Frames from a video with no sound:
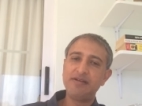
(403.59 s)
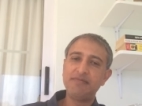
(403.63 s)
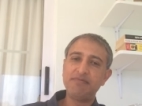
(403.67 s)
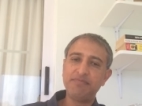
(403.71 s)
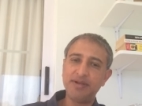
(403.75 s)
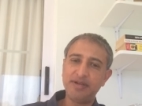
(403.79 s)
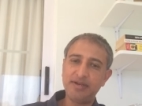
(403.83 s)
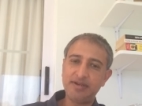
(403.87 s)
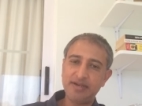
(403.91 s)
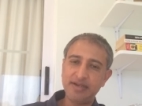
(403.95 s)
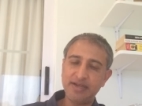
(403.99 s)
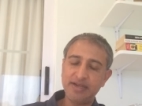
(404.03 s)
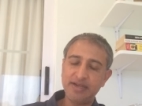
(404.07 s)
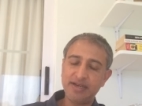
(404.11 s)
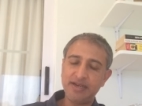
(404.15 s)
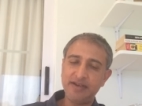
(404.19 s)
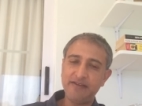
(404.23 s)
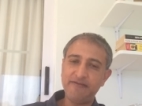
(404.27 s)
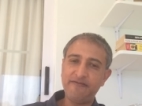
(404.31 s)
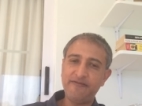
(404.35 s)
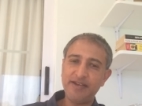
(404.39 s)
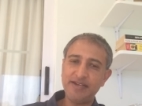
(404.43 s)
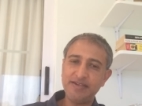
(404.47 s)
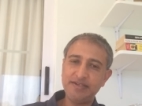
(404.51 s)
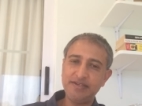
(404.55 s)
building an
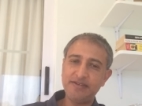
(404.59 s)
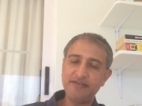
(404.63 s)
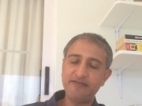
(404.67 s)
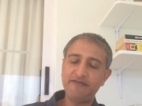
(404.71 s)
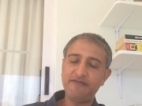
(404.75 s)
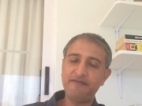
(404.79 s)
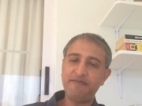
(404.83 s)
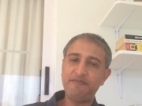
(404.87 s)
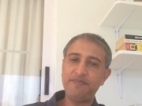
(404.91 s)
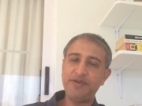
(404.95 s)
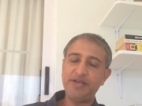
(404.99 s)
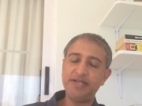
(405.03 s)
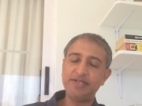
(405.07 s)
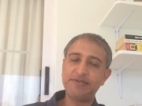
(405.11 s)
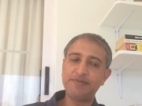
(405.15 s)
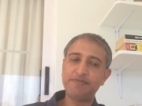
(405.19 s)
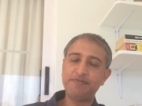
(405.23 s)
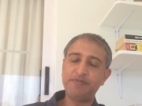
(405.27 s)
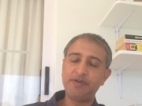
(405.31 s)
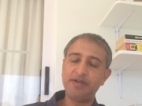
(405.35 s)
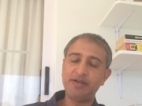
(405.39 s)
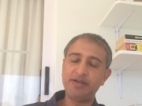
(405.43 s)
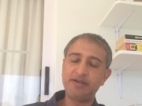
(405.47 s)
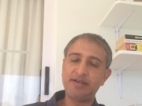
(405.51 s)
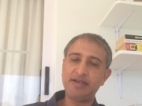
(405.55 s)
effective peace
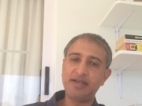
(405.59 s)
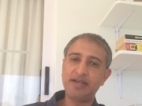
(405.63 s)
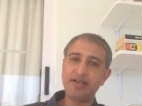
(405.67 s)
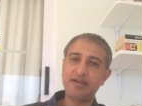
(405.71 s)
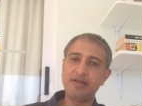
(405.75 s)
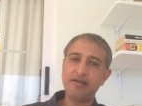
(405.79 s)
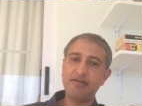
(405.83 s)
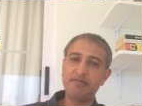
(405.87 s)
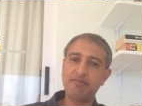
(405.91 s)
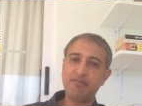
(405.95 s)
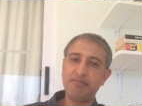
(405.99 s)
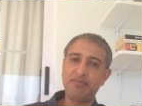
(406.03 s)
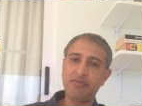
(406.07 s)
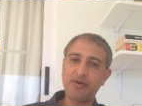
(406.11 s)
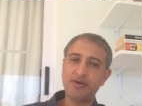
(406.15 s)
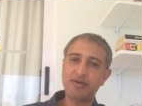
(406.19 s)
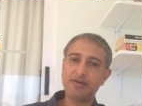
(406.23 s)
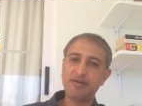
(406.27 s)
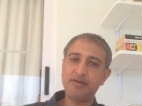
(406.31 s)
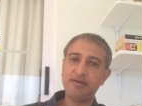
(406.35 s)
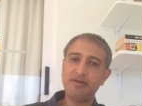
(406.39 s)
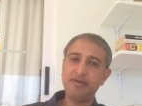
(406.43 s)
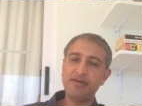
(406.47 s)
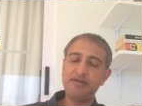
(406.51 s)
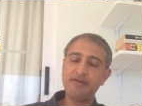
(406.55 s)
building
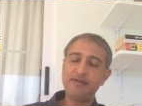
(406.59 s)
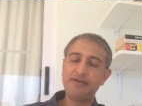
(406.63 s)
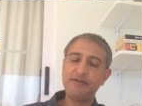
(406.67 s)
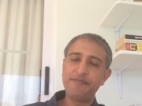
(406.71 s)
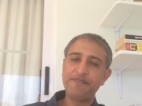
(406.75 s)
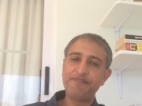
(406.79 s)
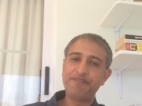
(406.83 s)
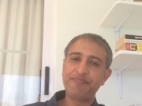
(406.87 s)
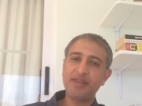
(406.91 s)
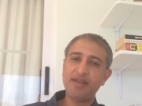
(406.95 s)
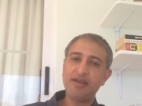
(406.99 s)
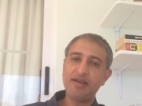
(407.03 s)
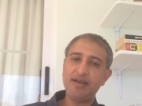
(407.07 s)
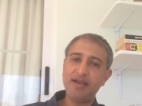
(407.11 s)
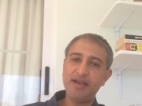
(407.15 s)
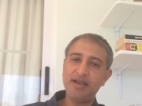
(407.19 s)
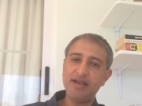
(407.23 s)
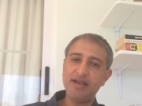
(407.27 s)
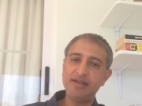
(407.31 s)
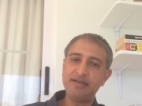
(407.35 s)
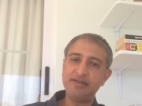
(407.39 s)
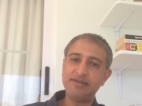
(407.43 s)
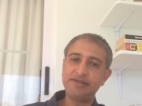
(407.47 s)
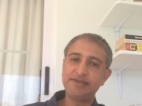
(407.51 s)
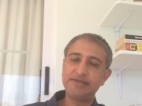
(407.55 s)
model
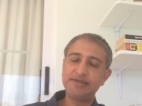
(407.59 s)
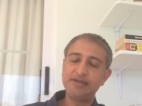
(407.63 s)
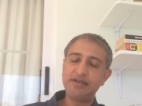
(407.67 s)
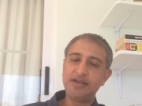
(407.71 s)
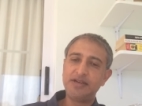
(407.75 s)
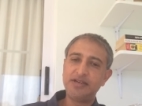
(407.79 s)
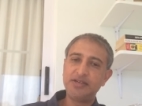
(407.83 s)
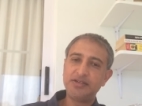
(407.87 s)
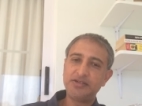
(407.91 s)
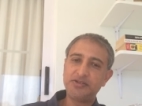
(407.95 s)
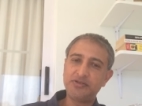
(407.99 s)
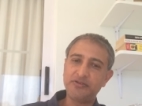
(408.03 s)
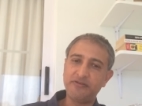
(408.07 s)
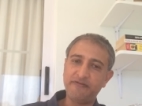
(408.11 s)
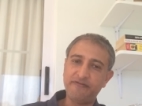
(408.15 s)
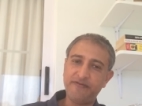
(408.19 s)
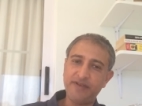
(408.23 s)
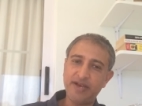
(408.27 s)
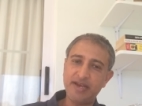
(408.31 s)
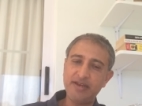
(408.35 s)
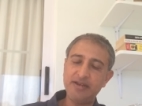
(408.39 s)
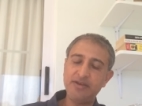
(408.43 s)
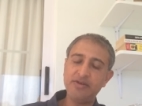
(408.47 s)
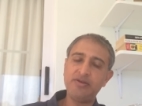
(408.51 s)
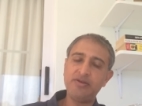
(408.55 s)
is to
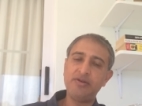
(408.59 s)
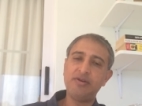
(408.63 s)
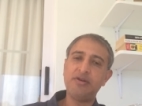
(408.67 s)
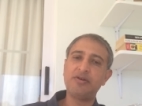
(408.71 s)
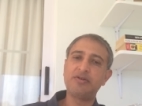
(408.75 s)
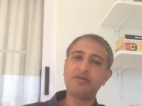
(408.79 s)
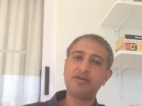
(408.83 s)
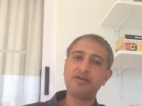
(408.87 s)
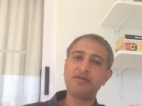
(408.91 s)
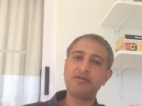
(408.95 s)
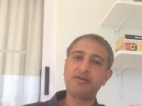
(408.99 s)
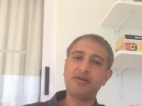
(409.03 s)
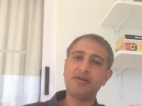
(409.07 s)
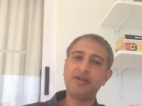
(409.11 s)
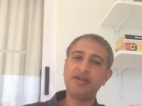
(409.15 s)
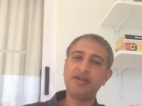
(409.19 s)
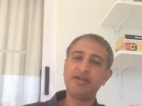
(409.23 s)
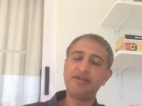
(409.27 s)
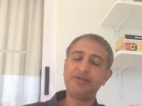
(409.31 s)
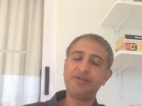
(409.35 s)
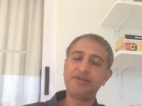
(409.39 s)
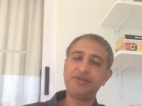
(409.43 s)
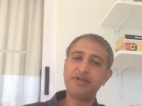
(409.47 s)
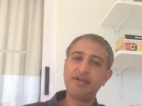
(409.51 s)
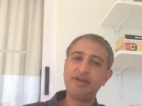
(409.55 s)
value local
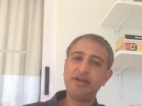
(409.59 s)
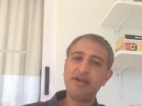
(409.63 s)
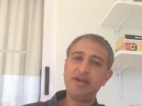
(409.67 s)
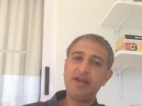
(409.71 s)
knowledge,